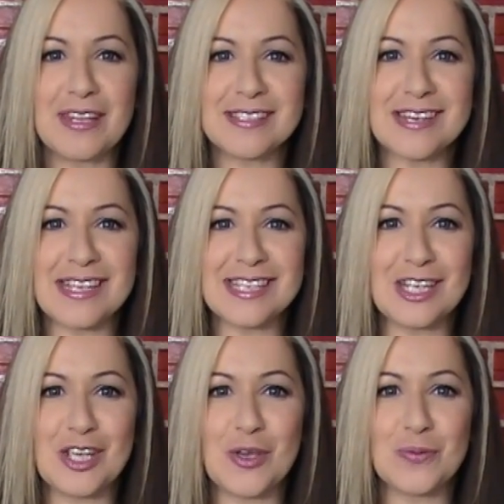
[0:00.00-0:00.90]
It's nice
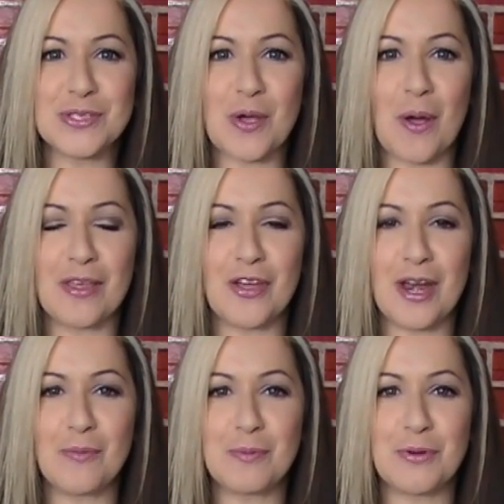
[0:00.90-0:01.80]
and cute. So I thought
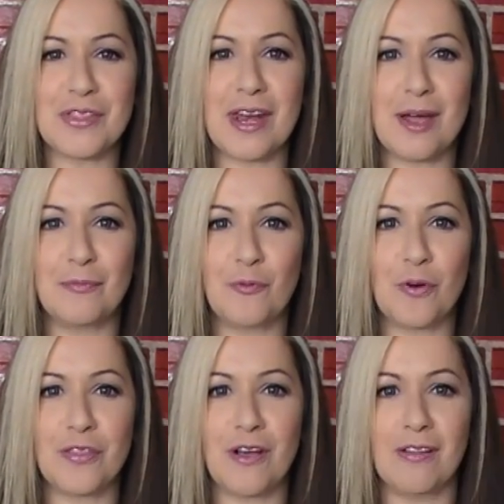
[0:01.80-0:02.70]
I would put that up
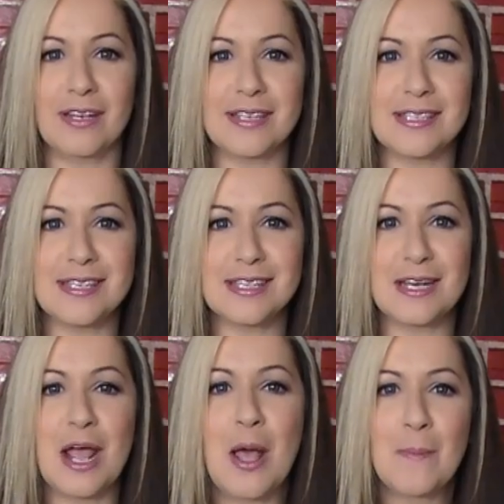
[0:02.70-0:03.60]
for the holiday season.